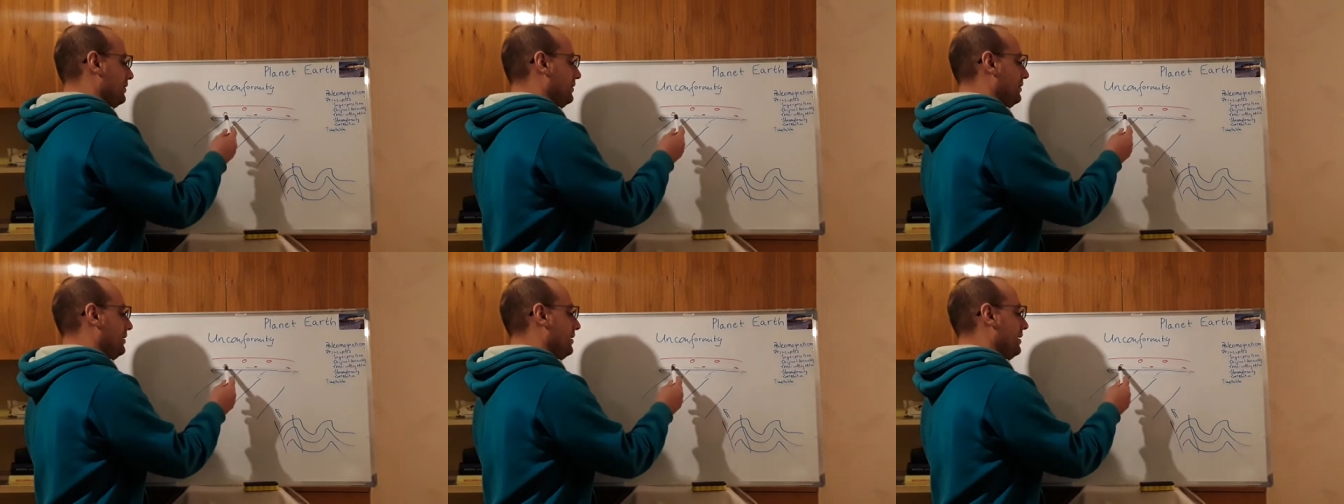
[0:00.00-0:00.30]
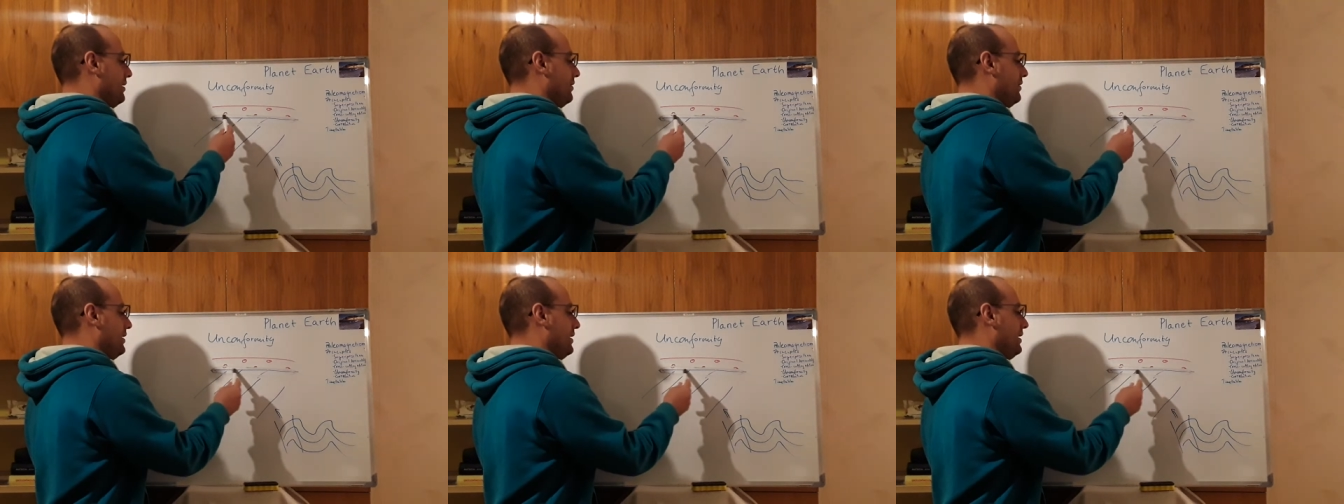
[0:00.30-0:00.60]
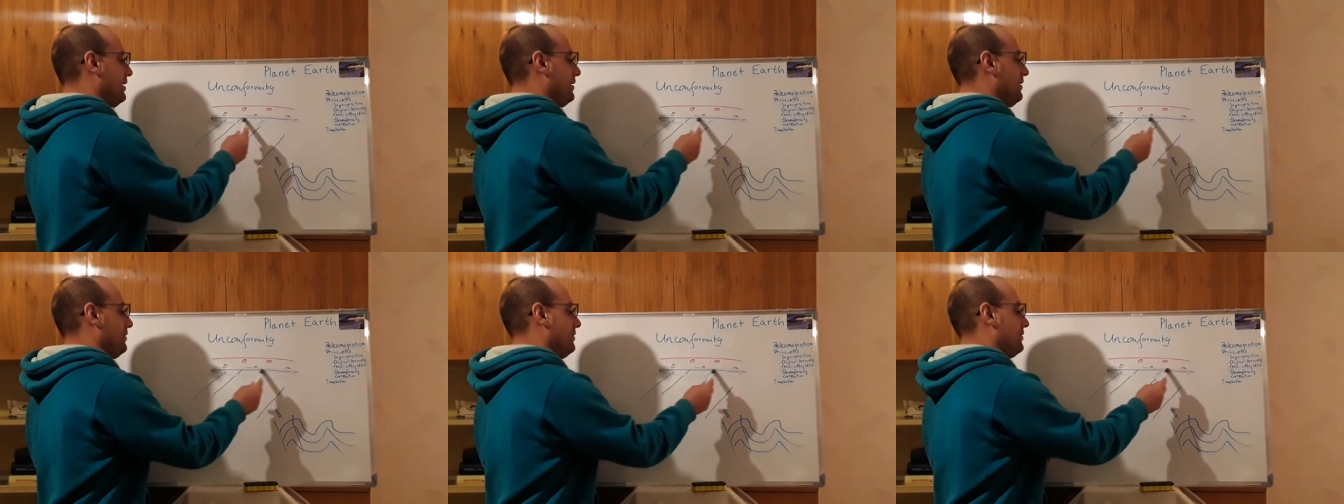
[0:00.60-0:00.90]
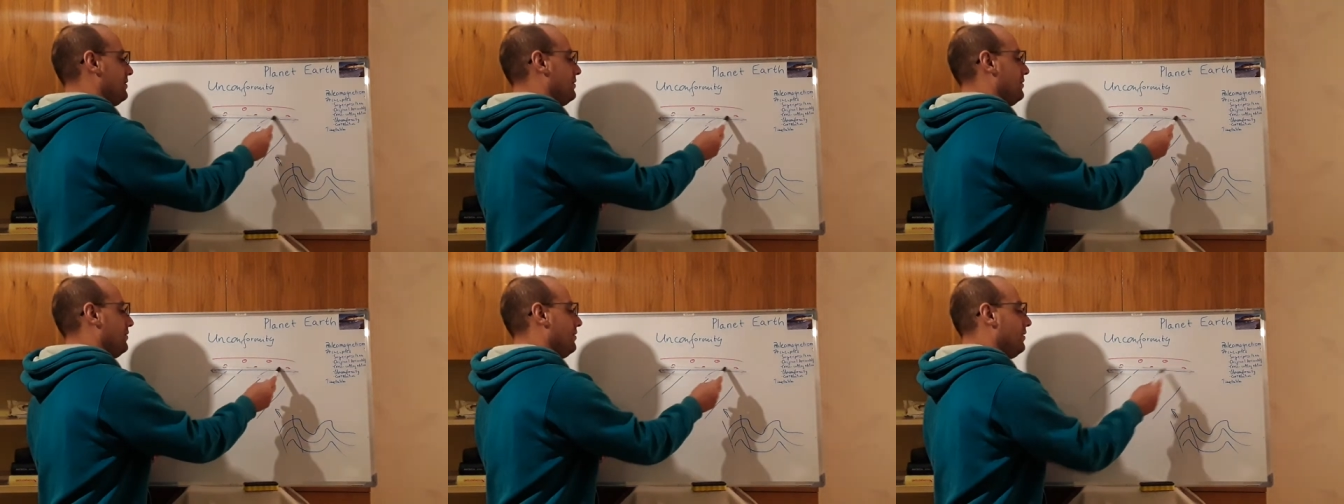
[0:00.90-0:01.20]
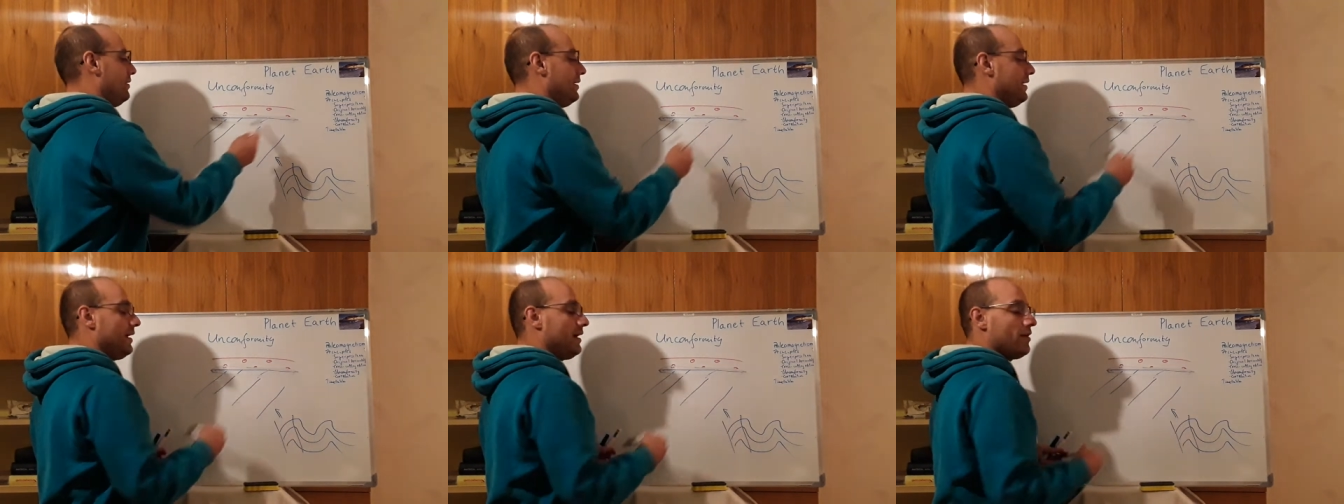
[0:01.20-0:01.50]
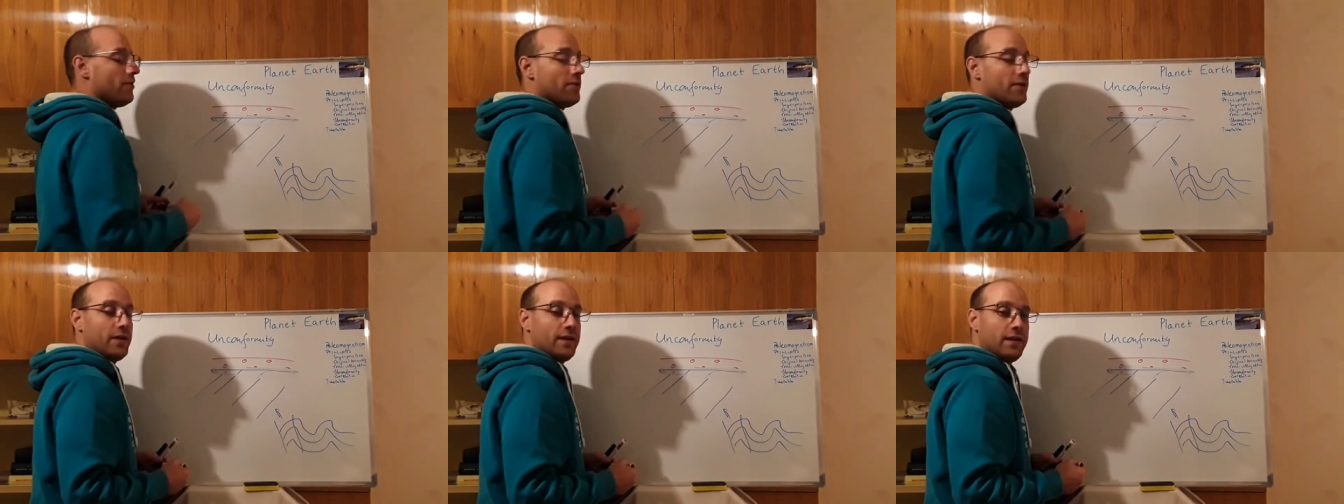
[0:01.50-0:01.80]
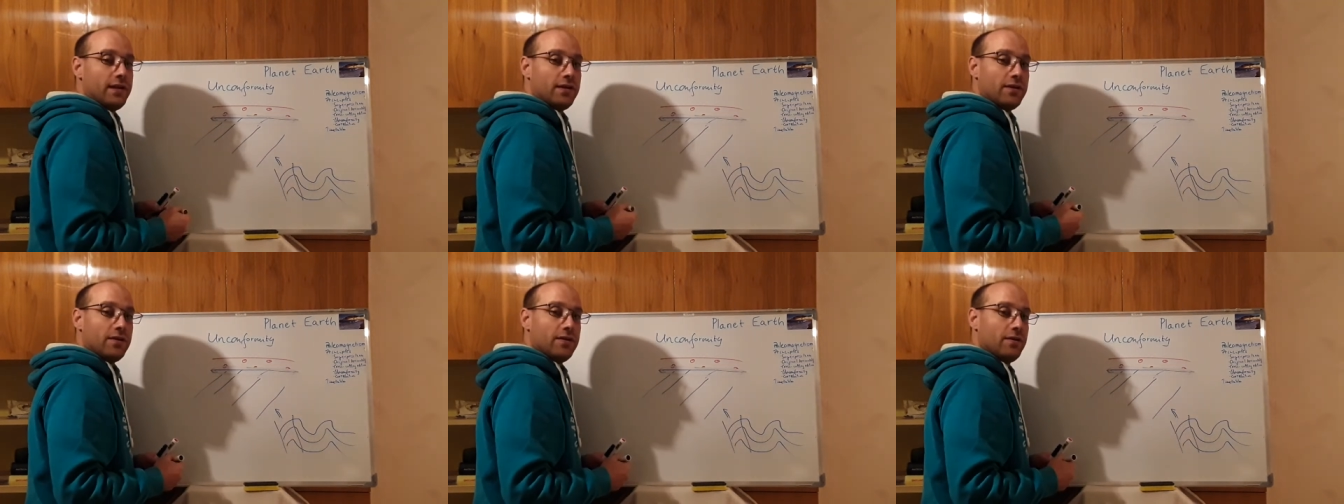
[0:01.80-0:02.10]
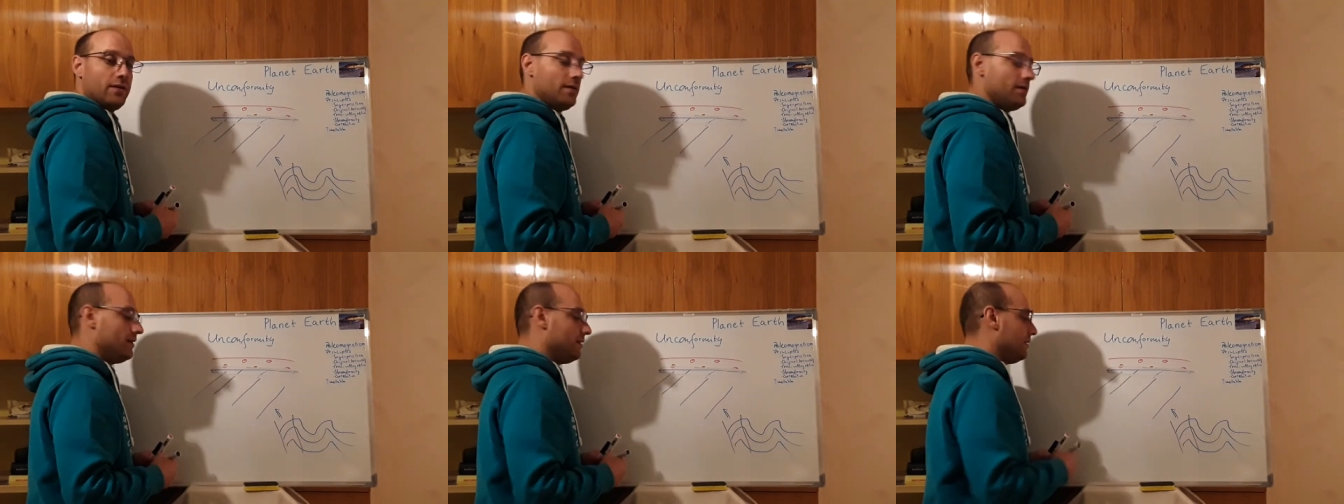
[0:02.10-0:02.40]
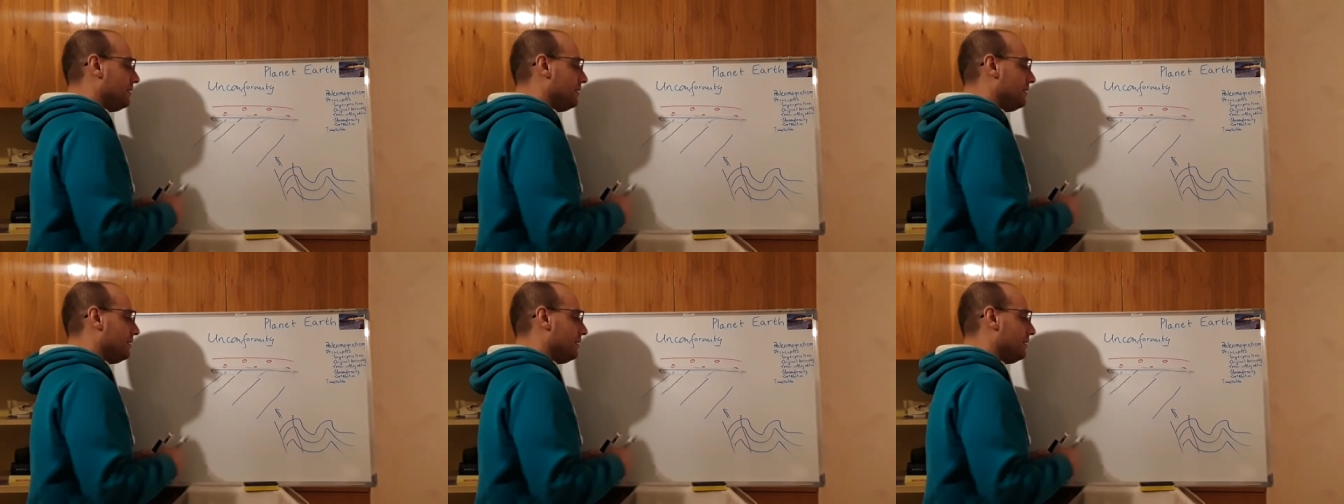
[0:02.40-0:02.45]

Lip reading: There is a layer here,